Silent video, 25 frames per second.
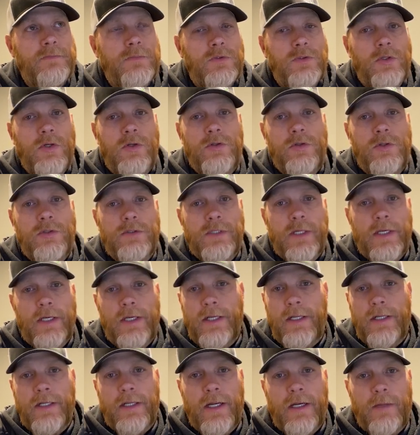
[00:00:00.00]
You can use
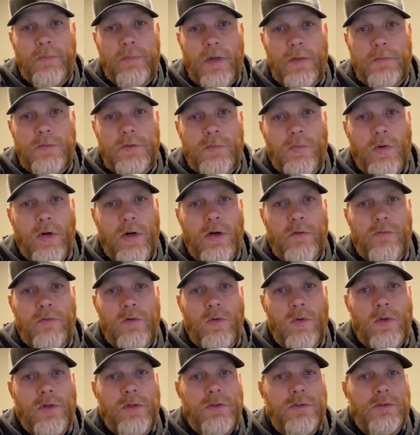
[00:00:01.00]
any kind of pump sprayer if you
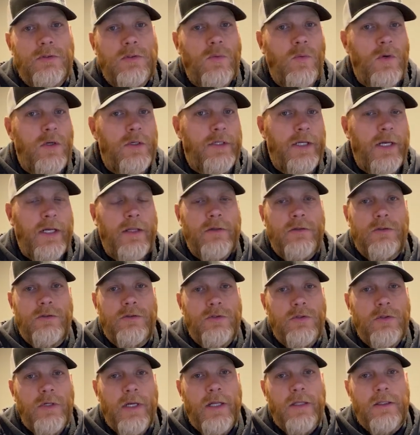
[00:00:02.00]
want to use a 1 gallon or
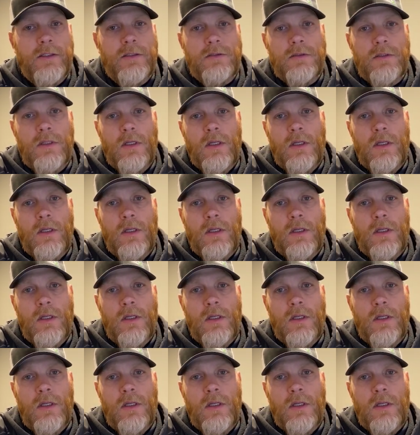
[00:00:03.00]
2 gallon